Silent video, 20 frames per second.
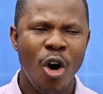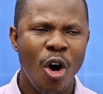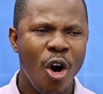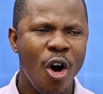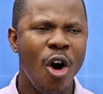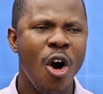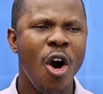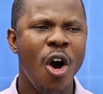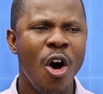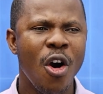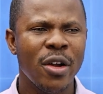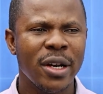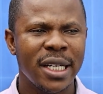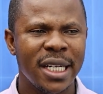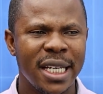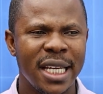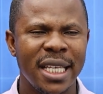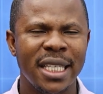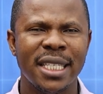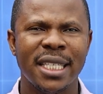all
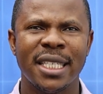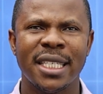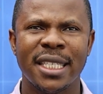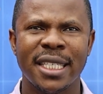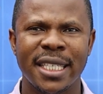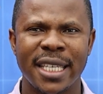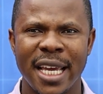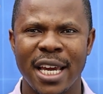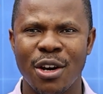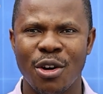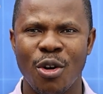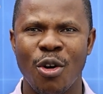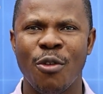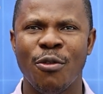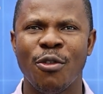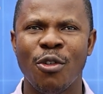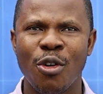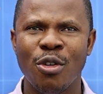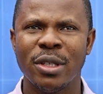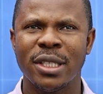this set
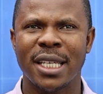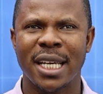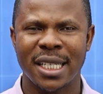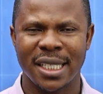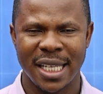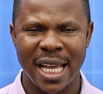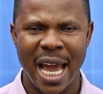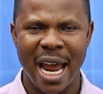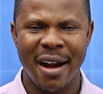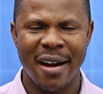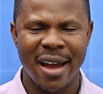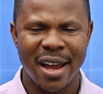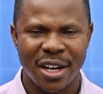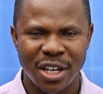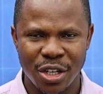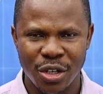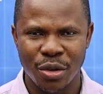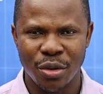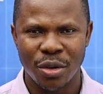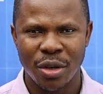of contacts
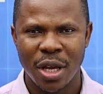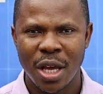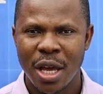around you